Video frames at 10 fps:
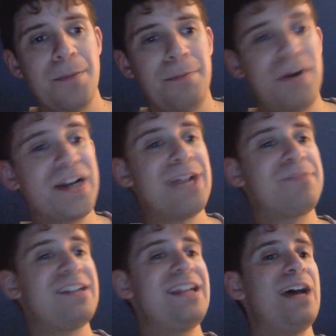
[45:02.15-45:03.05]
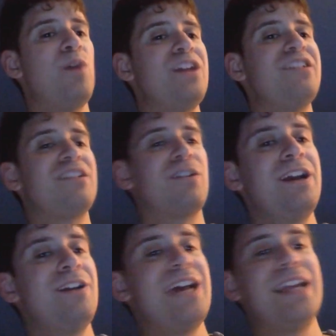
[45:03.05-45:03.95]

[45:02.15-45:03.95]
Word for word: Punk ended up saying that when he's cleared and